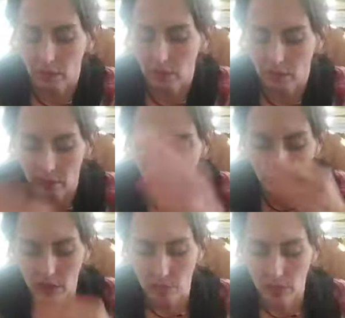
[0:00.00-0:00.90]
kind of
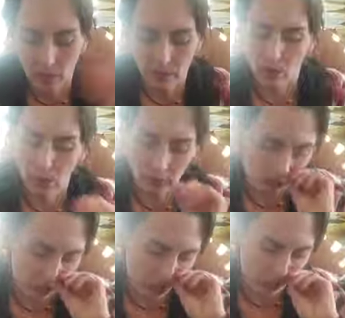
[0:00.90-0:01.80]
muck up the order
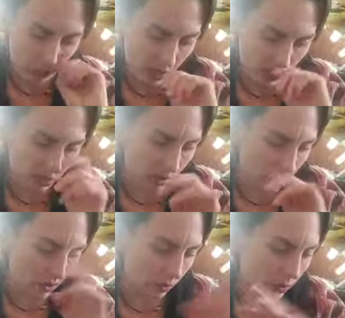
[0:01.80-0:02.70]
of operations
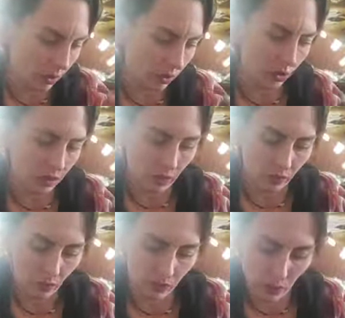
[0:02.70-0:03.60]
there, but they lose sight of
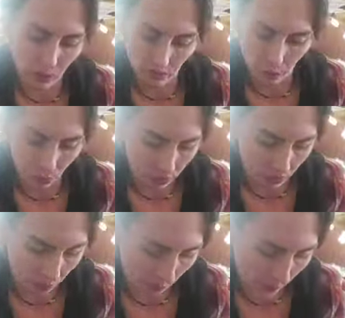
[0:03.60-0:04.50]
what's most important.